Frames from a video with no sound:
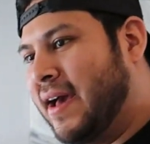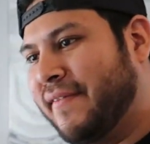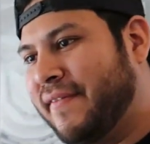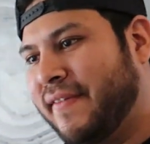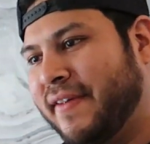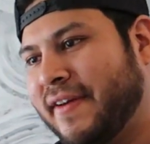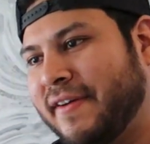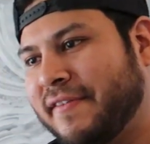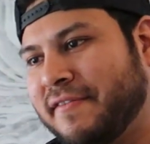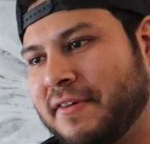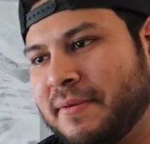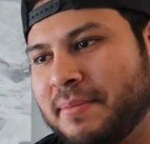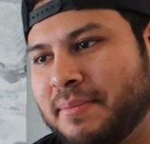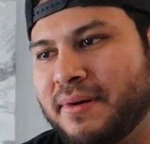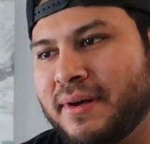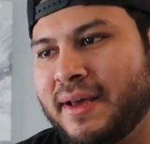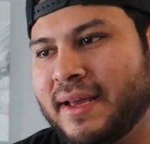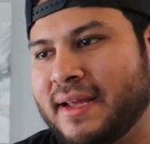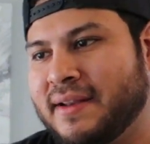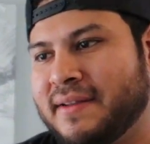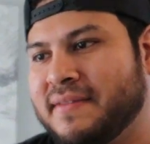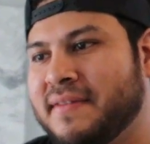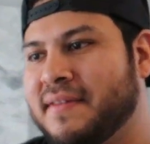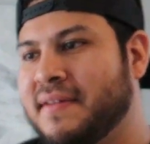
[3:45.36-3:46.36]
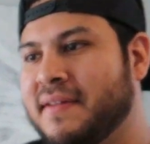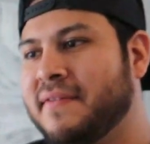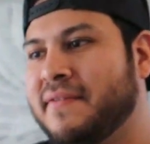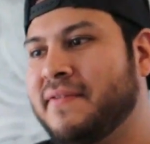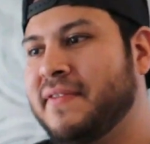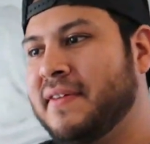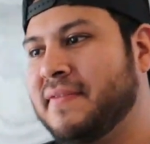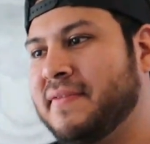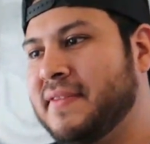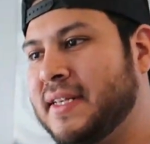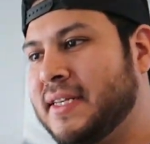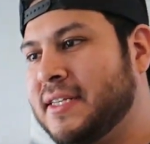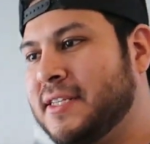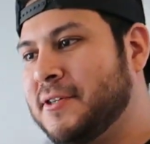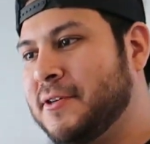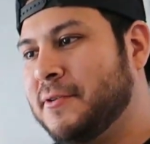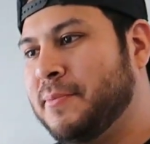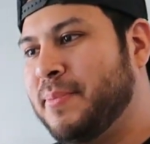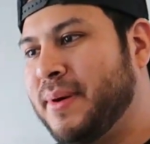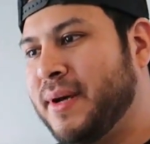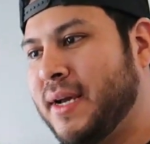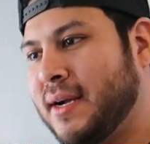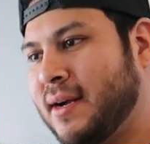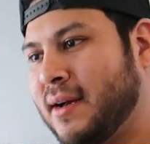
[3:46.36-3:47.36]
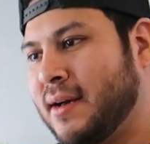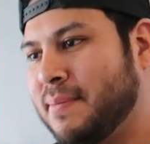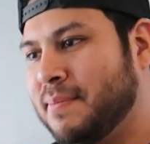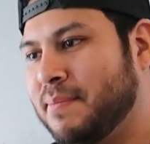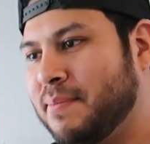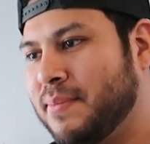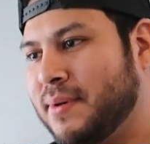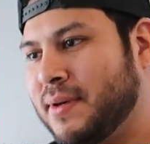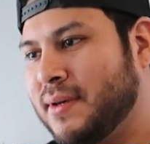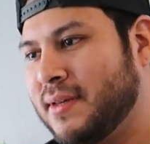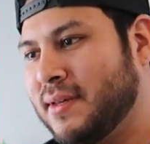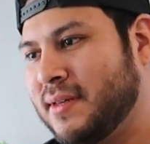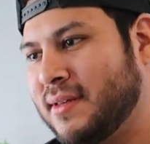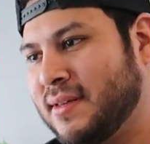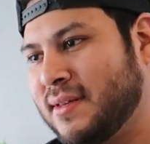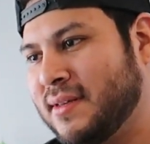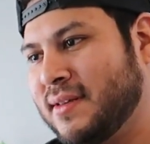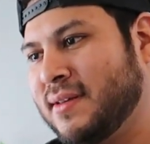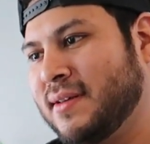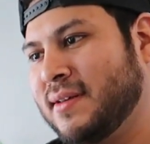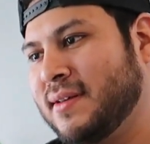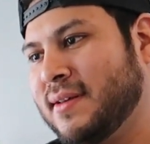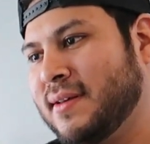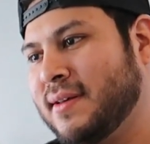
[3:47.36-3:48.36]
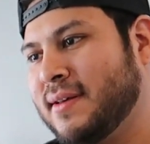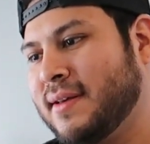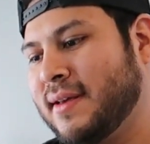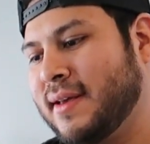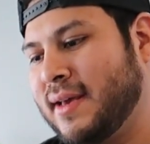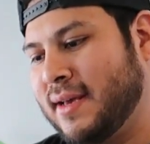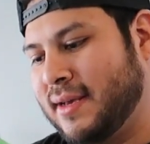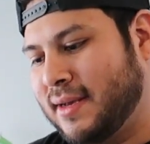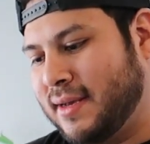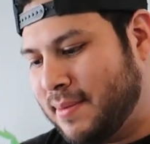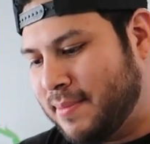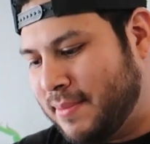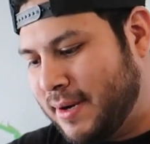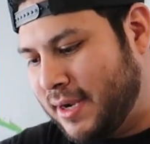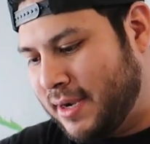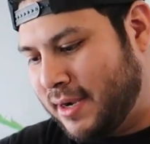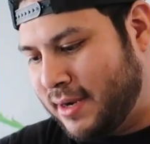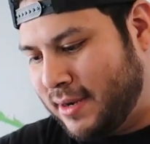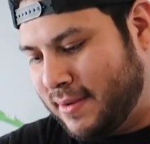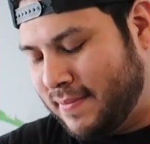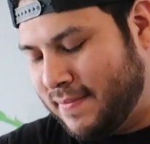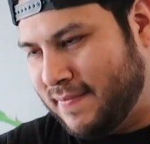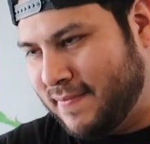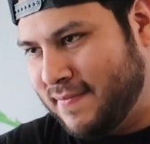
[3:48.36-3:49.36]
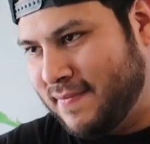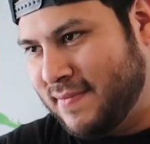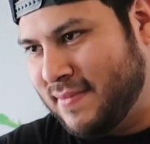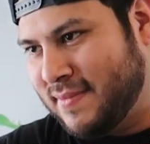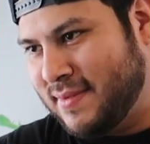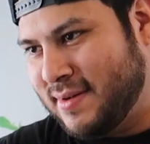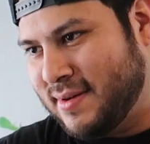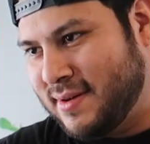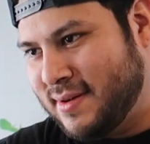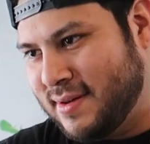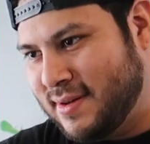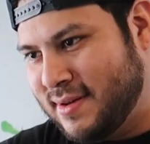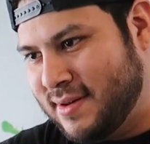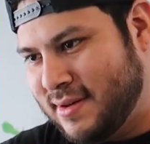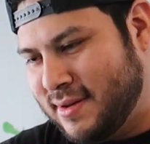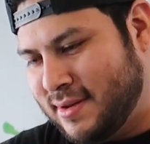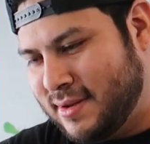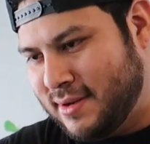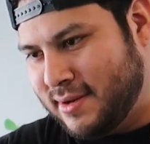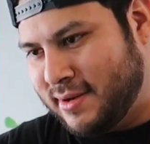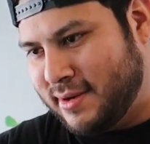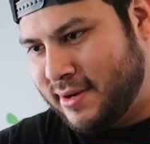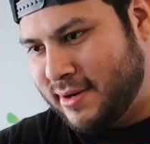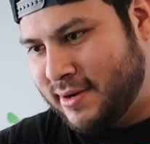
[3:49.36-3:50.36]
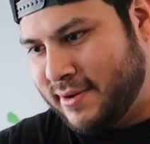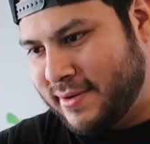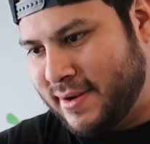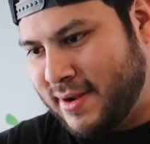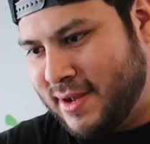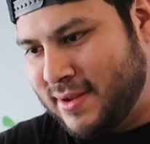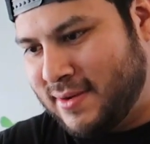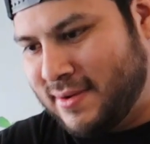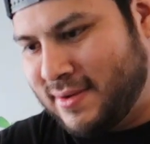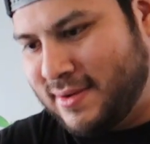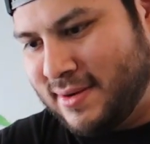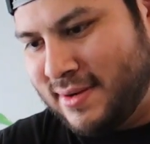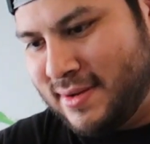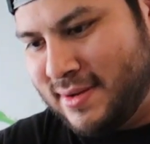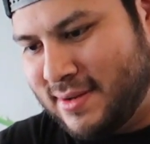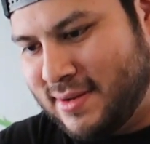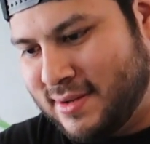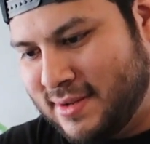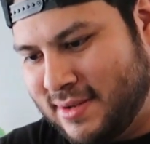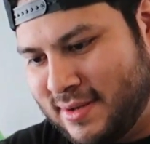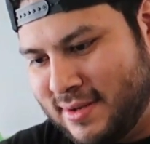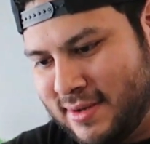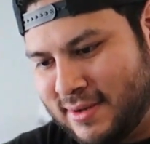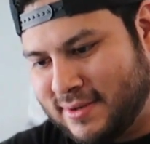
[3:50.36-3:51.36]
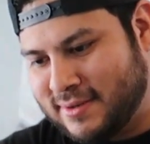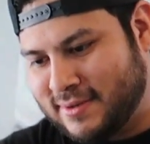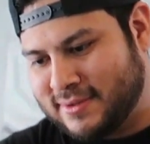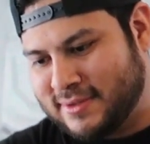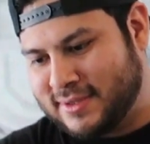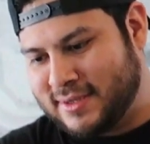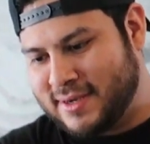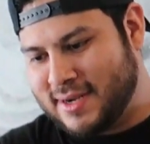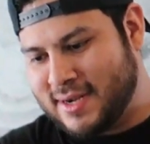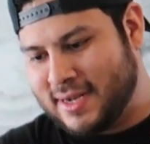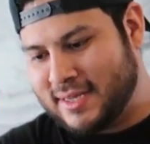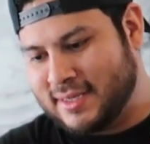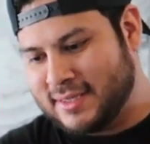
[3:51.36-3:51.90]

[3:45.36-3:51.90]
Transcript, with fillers: have you ever played 52 pickup? No. Okay, come right here. Turn around. Close your